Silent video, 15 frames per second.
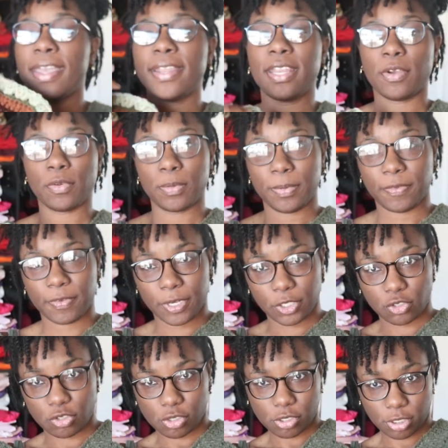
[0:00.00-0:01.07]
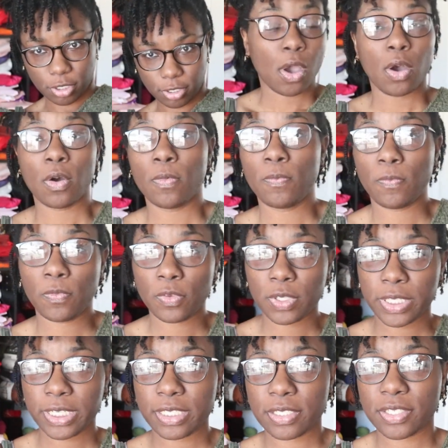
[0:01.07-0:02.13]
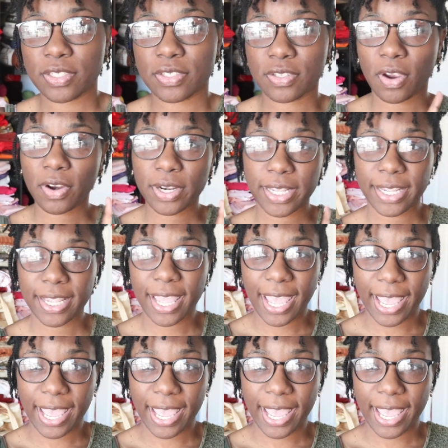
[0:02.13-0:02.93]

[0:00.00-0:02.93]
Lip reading: and I will be finished. Hopefully starting